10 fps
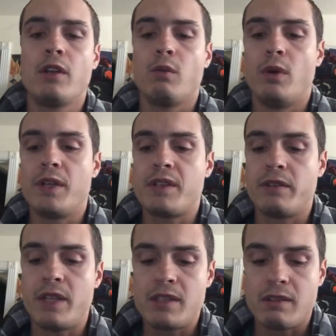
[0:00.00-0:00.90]
What is a
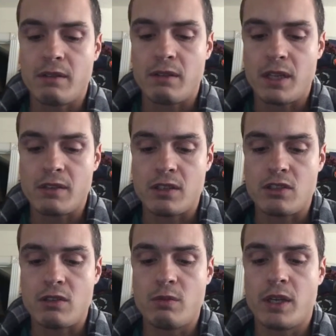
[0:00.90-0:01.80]
list of the things
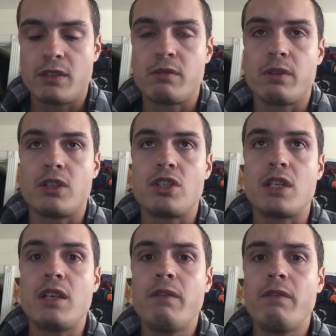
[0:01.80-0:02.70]
that you want to
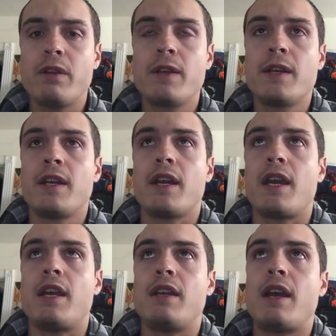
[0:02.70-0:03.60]
achieve?
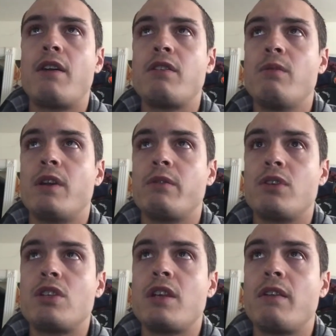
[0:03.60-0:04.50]
And how do you want to
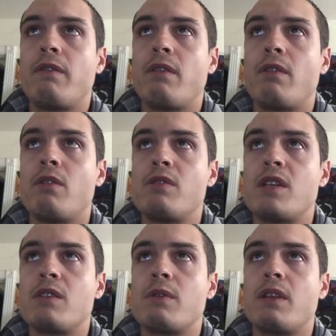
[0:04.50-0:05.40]
achieve those
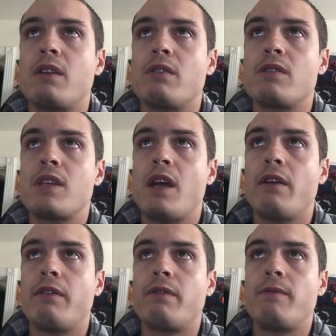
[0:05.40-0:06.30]
things within
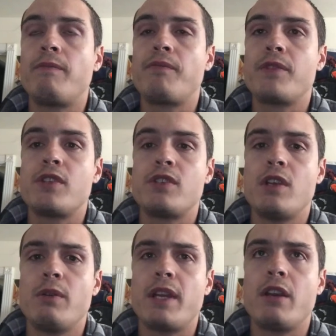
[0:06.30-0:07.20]
yourself?
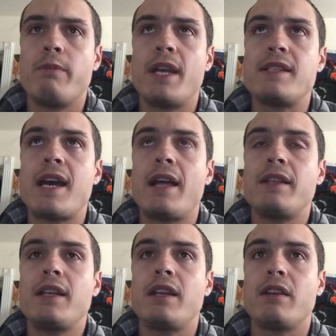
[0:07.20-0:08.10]
So in our
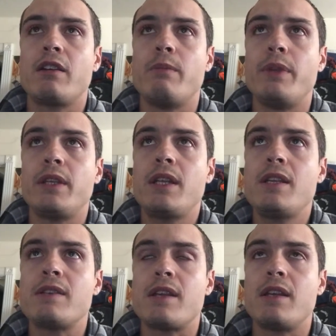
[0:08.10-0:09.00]
mentality, in our
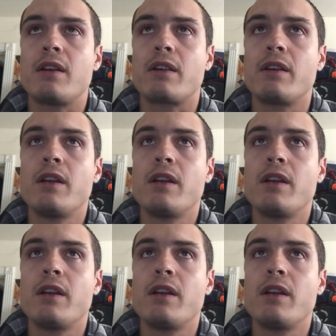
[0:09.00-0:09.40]
abilities, in our